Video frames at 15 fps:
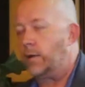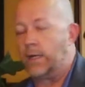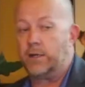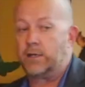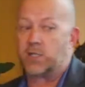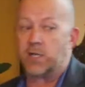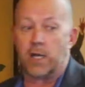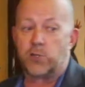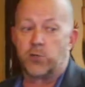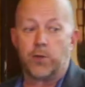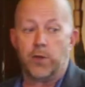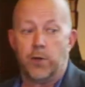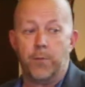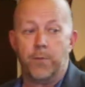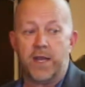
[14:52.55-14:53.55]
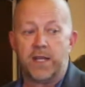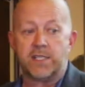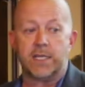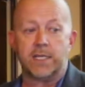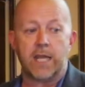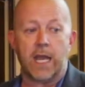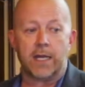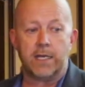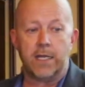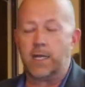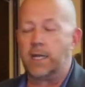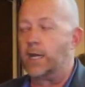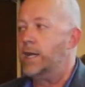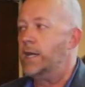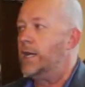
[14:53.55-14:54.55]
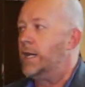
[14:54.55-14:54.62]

and it's actually an amazing technique,